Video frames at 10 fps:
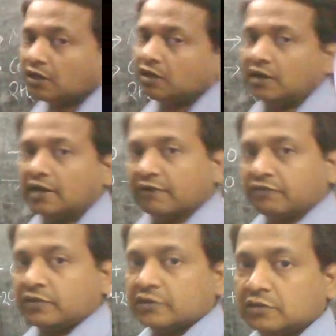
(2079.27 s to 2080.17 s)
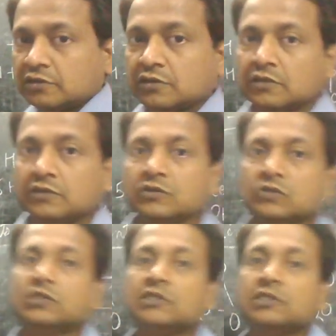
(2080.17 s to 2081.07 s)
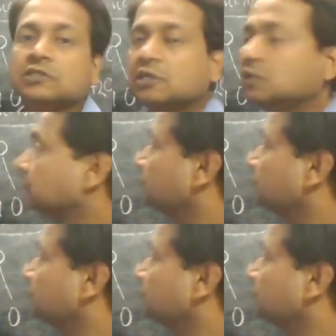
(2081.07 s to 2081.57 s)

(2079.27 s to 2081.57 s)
left. So this is the